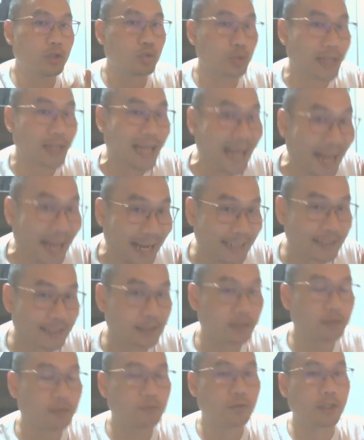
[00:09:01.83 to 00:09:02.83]
to the height,
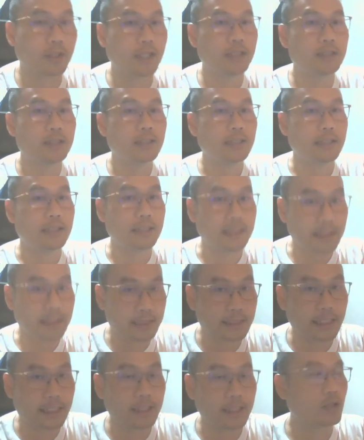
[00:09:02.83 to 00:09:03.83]
okay, in
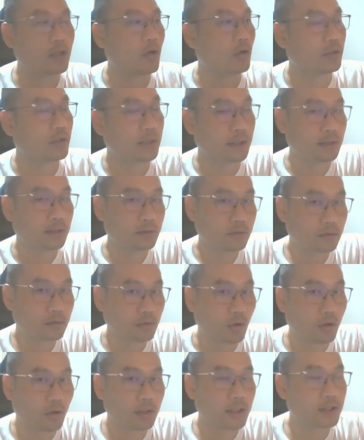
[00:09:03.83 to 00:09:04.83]
descending order,
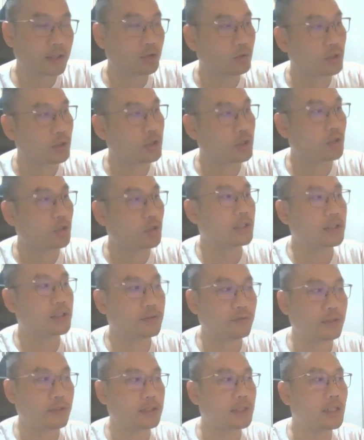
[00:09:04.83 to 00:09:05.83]
tallest to the
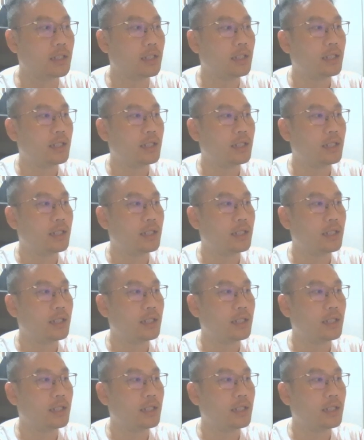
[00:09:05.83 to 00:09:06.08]
shortest first.